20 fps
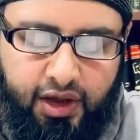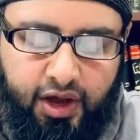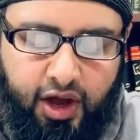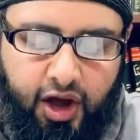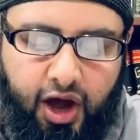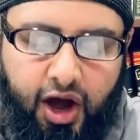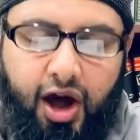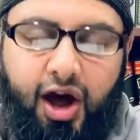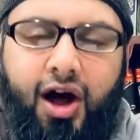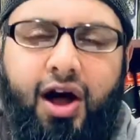
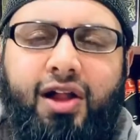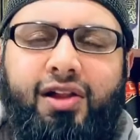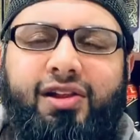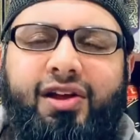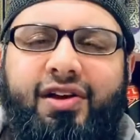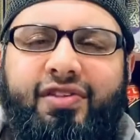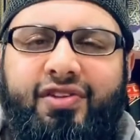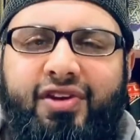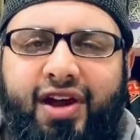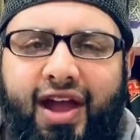all
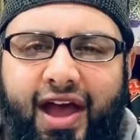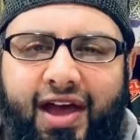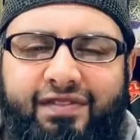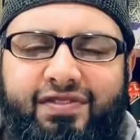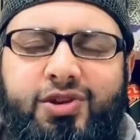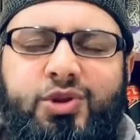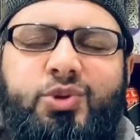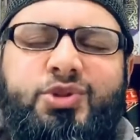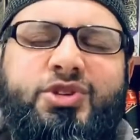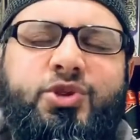other
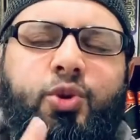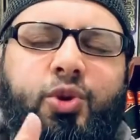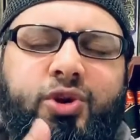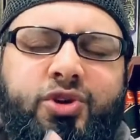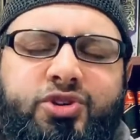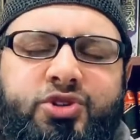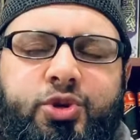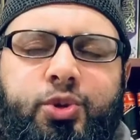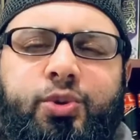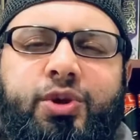avenues, in
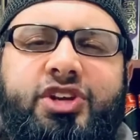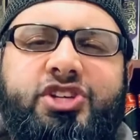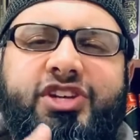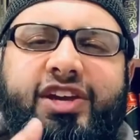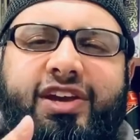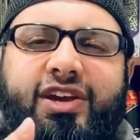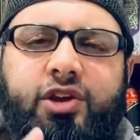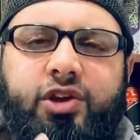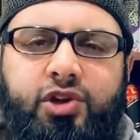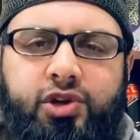order to reach a
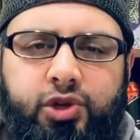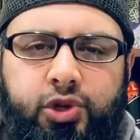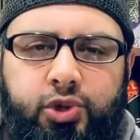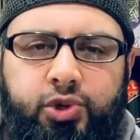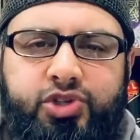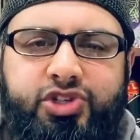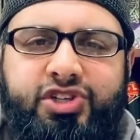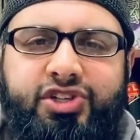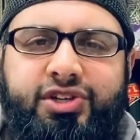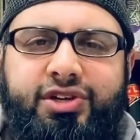
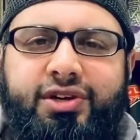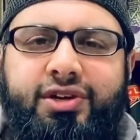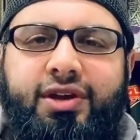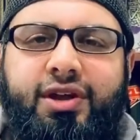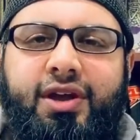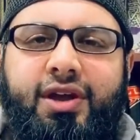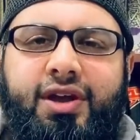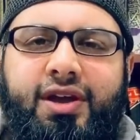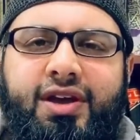conclusion